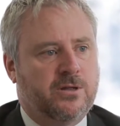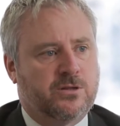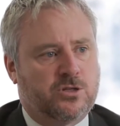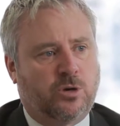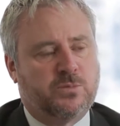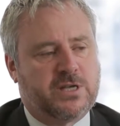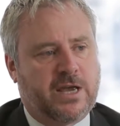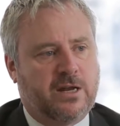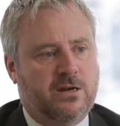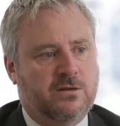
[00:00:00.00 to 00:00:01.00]
The top
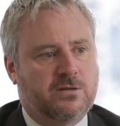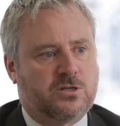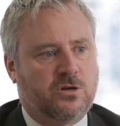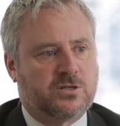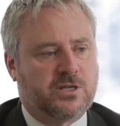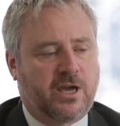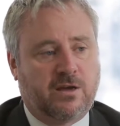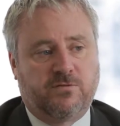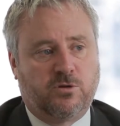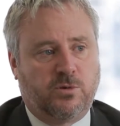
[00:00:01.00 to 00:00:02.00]
10 stocks
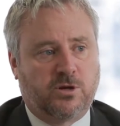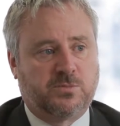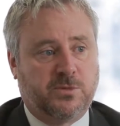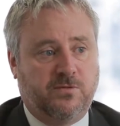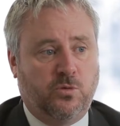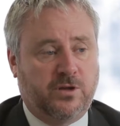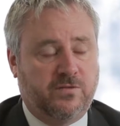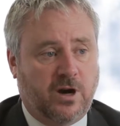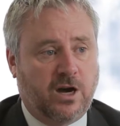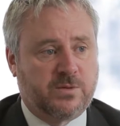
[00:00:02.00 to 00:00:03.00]
account for approximately
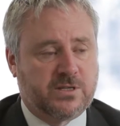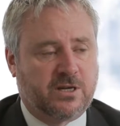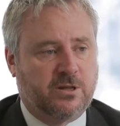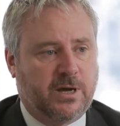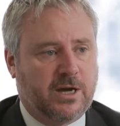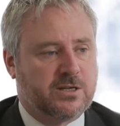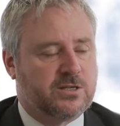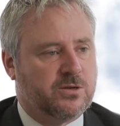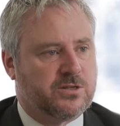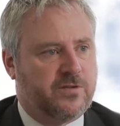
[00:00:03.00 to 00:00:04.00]
45% of the market.
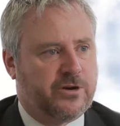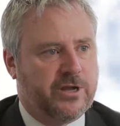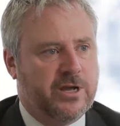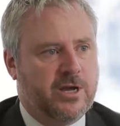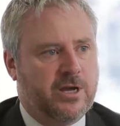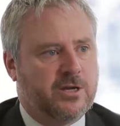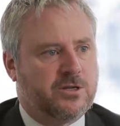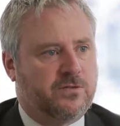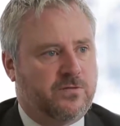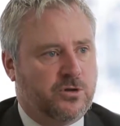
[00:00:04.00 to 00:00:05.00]
So it's a very
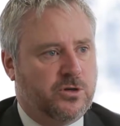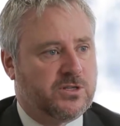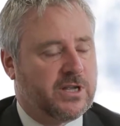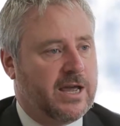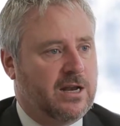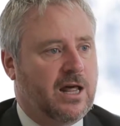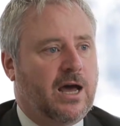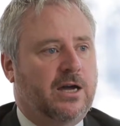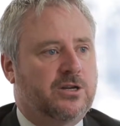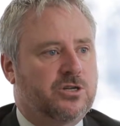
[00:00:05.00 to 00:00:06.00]
diverse and
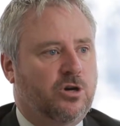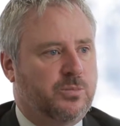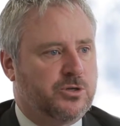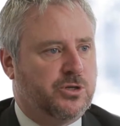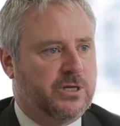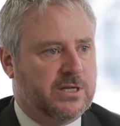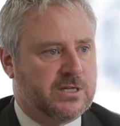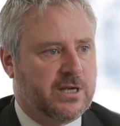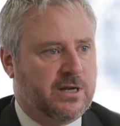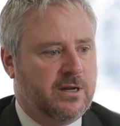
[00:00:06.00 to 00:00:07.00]
large opportunity
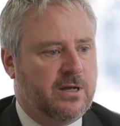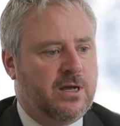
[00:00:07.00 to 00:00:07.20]
set.